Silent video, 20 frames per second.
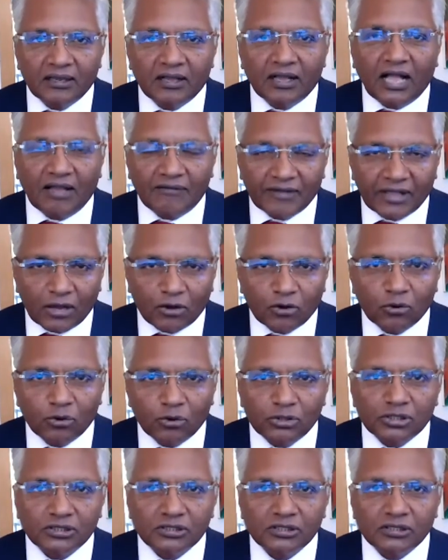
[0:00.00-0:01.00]
having
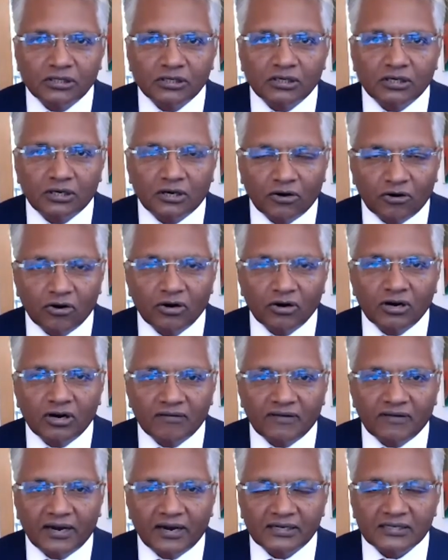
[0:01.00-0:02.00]
caught
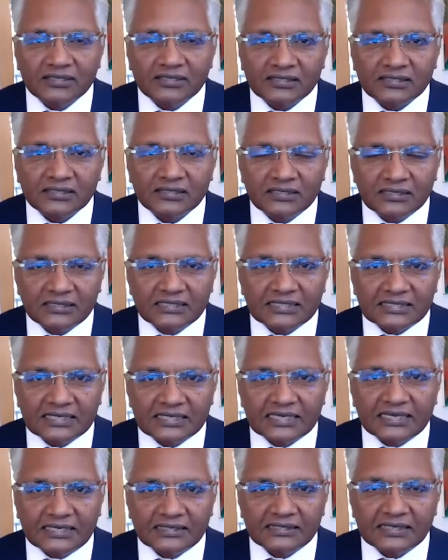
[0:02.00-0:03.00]
coronavirus
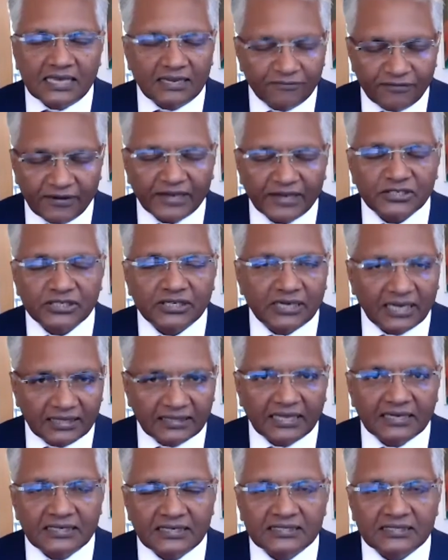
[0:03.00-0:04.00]
disease, infection, and
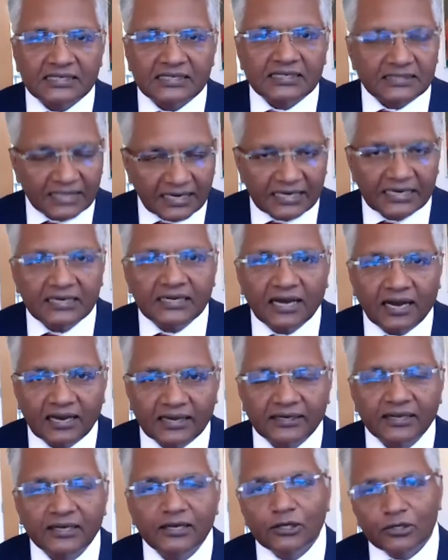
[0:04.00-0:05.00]
then disease, and he
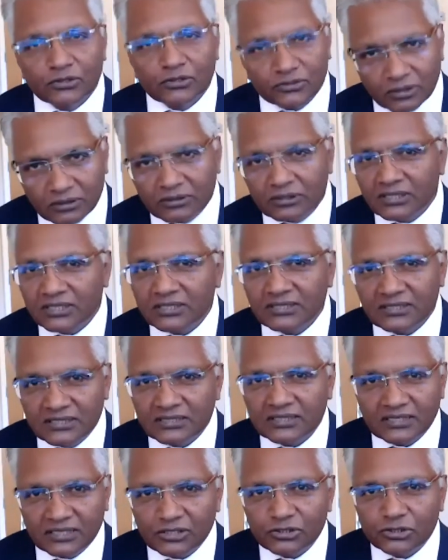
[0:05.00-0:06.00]
died. So this
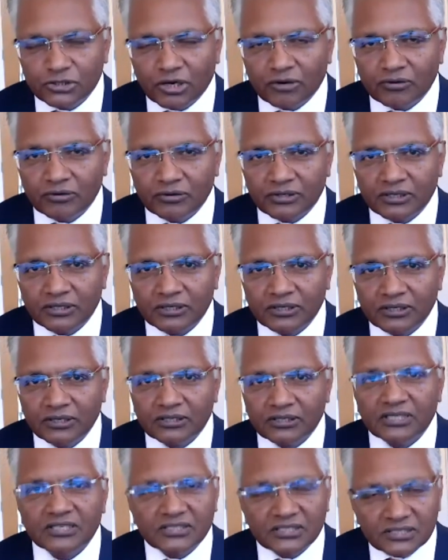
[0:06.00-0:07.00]
isn't a joke.
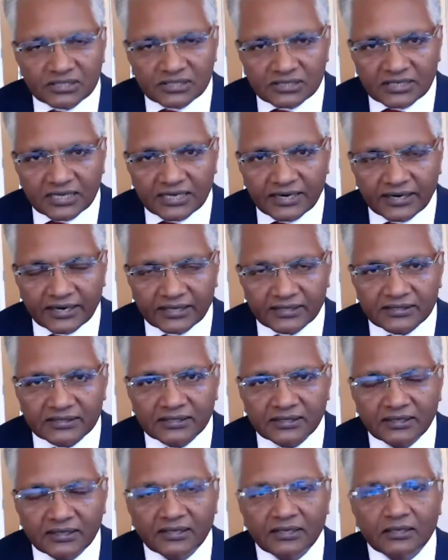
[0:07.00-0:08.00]
This is
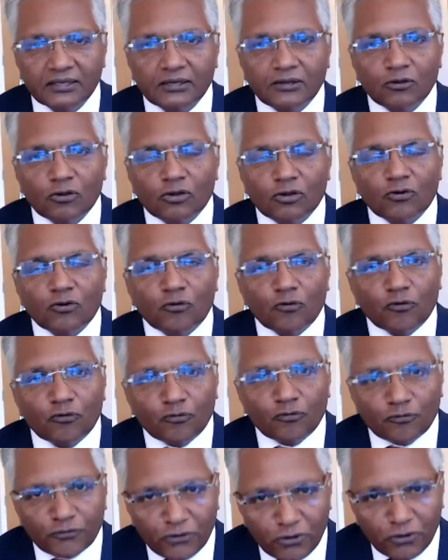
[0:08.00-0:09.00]
serious.
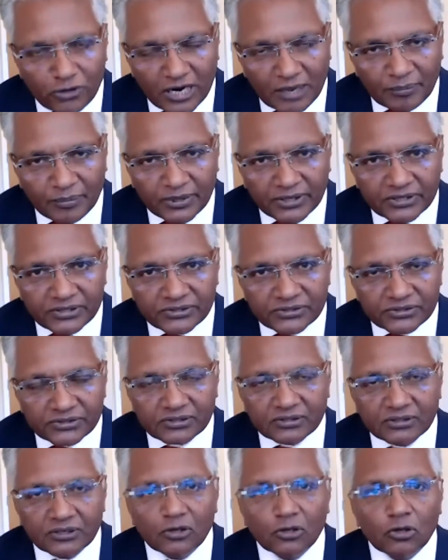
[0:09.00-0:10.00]
Few numbers,
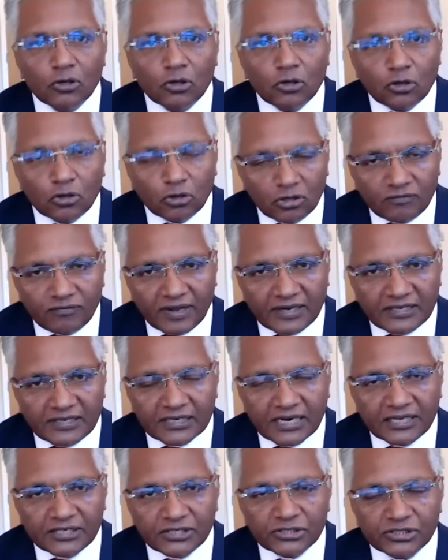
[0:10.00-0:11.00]
good
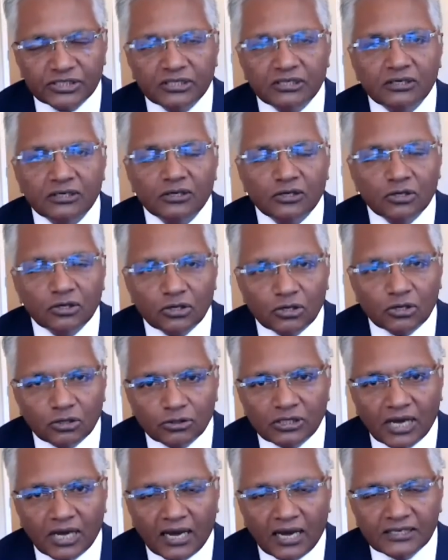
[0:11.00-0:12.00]
ventilation,
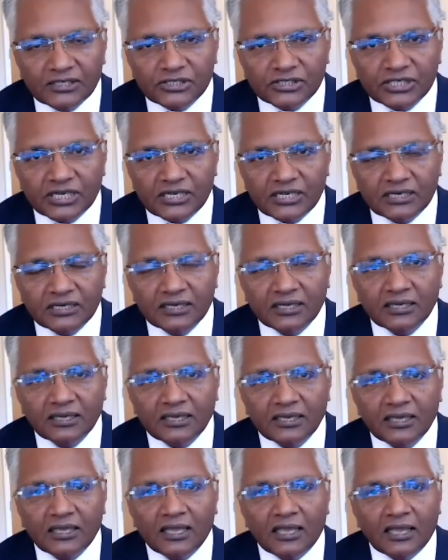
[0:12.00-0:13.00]
good hygiene,
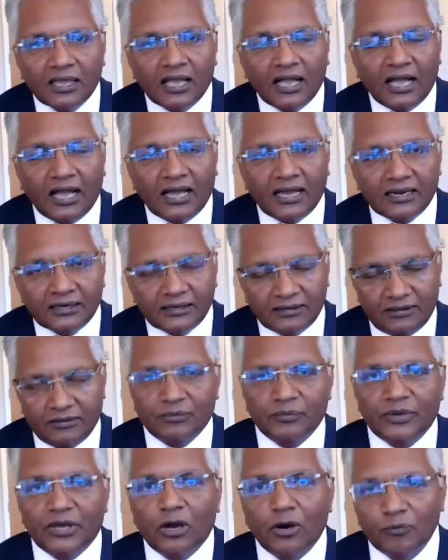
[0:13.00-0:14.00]
and
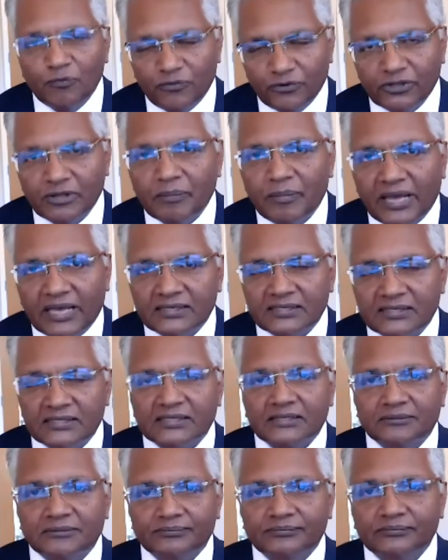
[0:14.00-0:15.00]
we hope for the
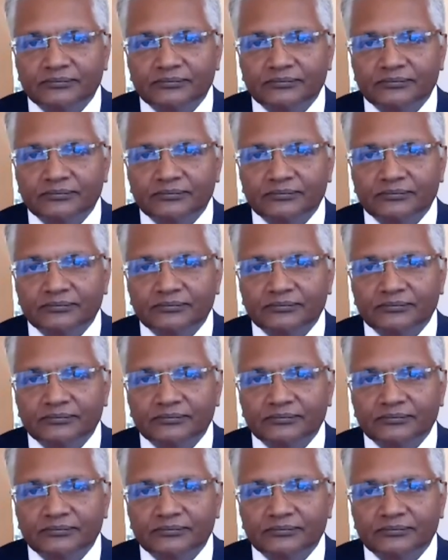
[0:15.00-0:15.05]
best.